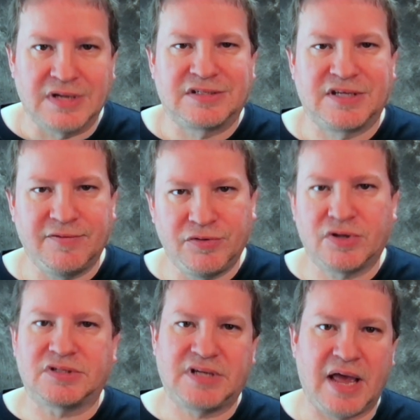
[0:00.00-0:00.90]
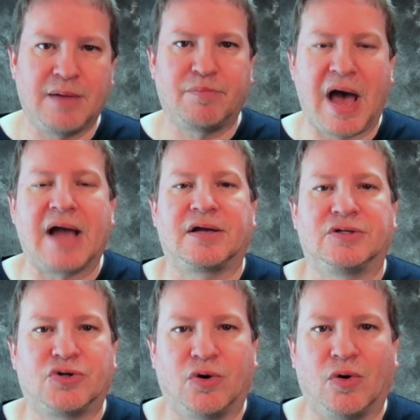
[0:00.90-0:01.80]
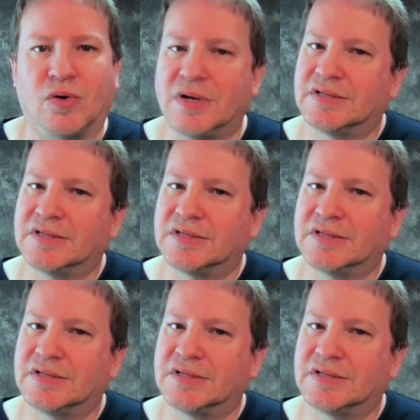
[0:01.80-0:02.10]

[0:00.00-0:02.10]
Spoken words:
See if you can take back control.